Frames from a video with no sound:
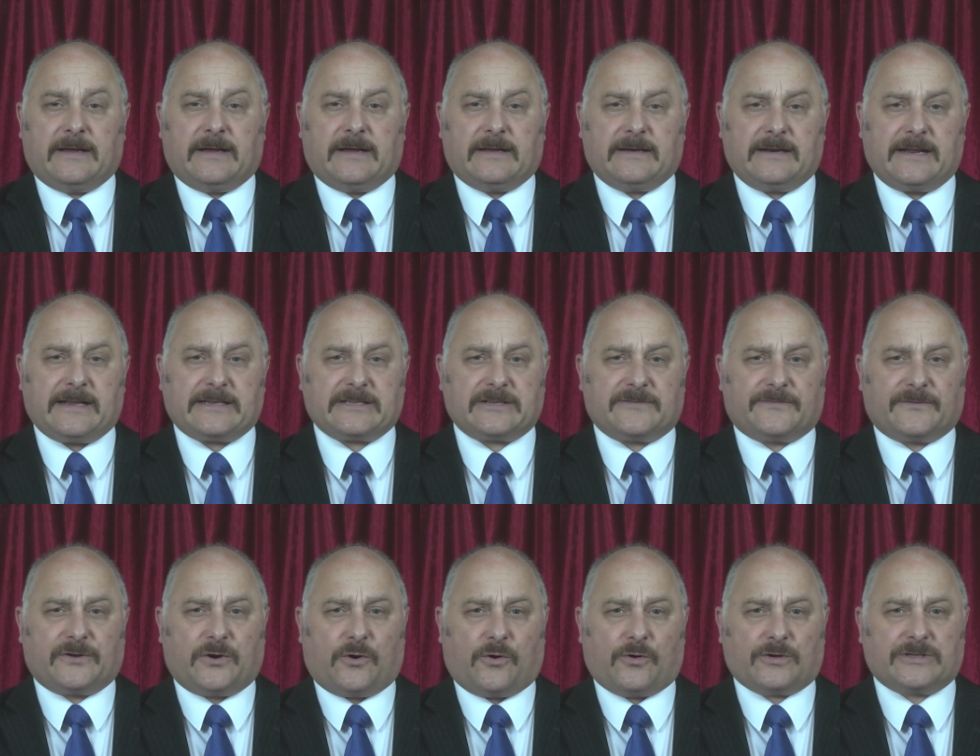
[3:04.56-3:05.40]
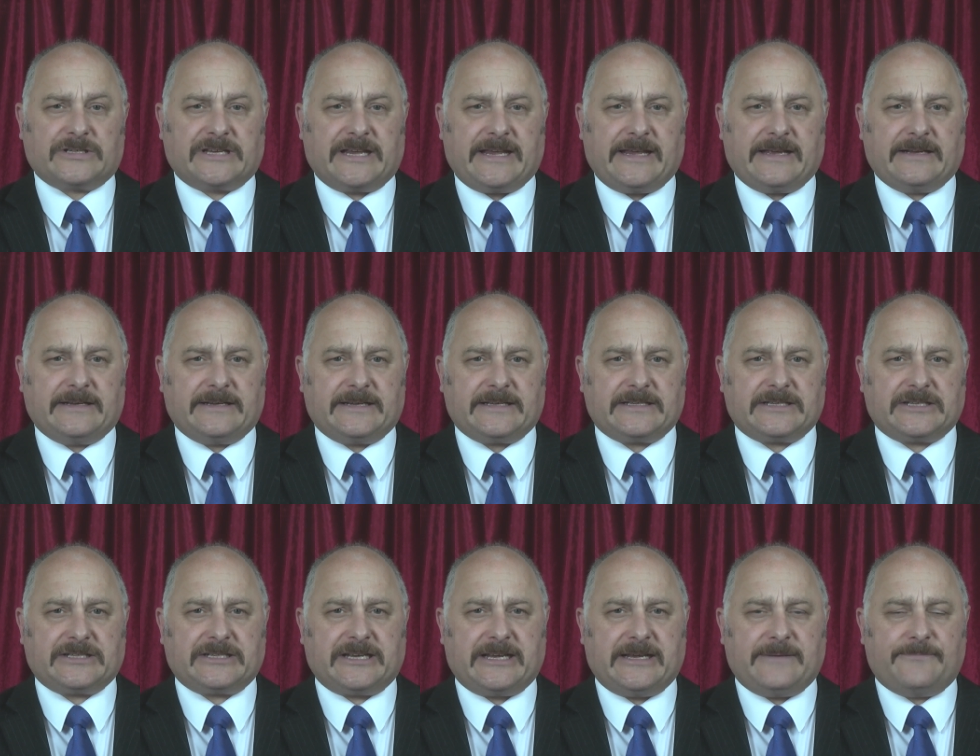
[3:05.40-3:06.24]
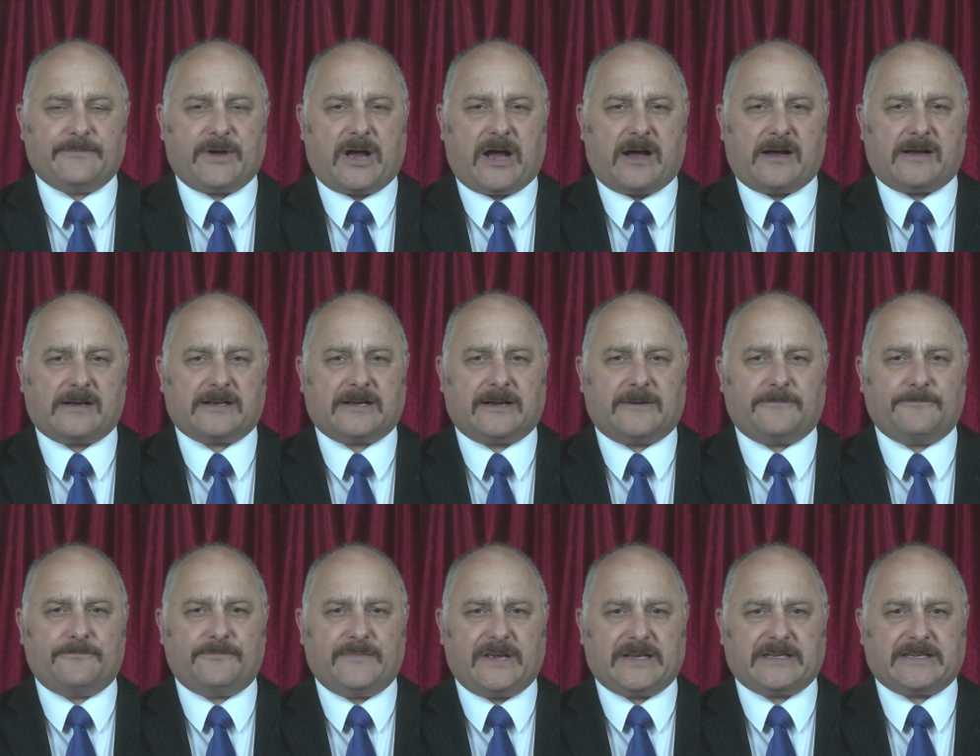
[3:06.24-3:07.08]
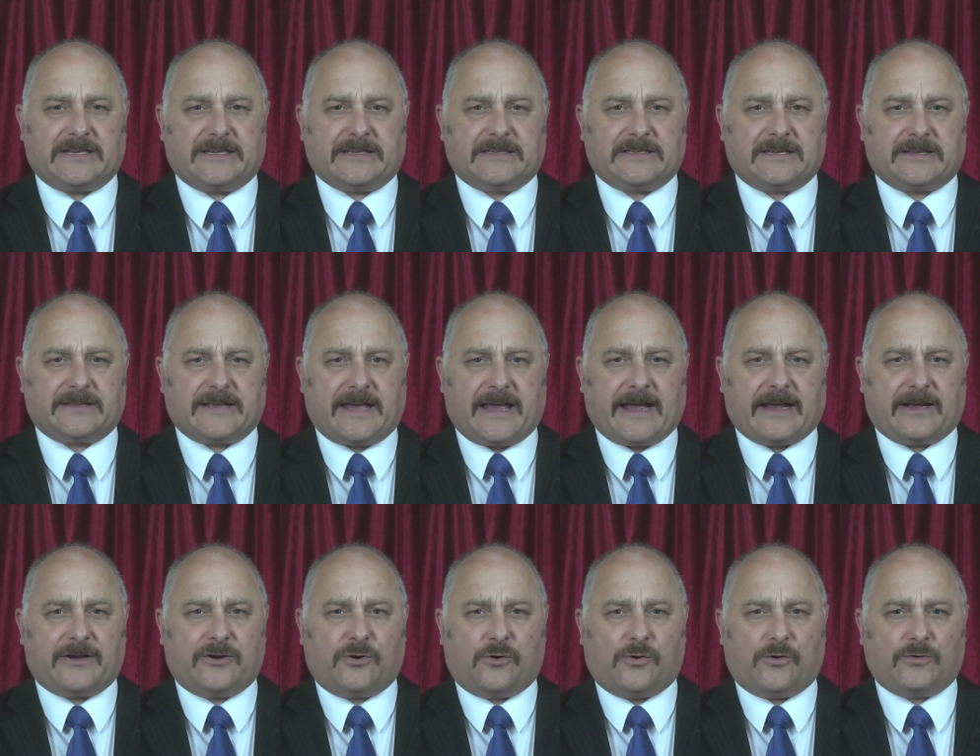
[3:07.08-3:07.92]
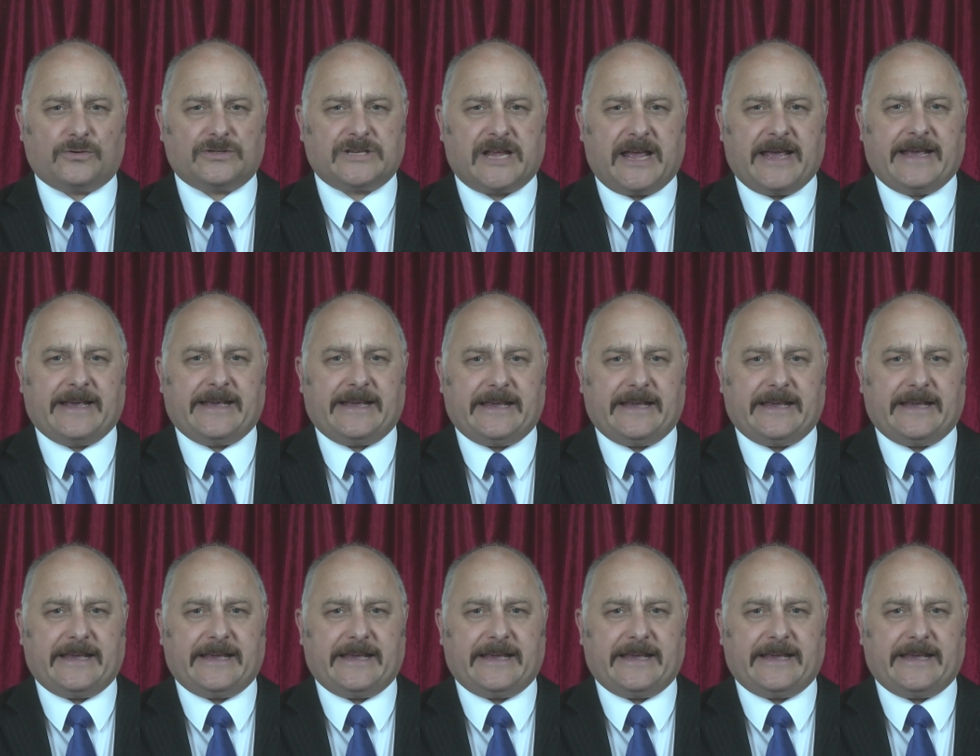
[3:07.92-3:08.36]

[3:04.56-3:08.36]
Unless, of course, he and his team are committed to their cause,